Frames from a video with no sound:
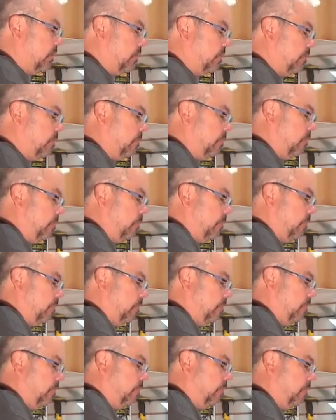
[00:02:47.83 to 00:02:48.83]

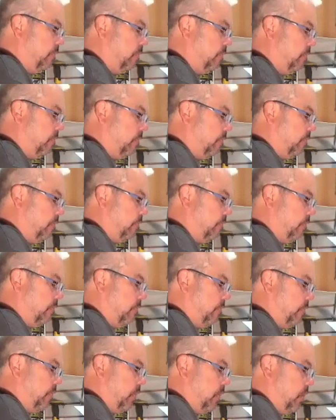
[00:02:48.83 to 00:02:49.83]

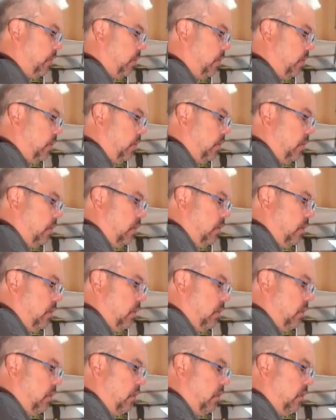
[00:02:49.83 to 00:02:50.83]

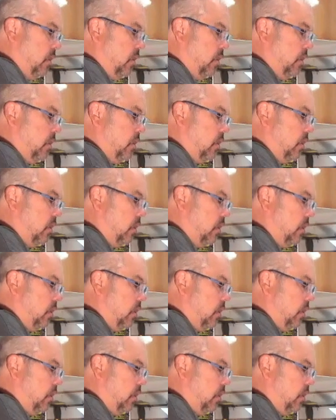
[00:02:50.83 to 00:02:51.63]
No one is speaking in this clip.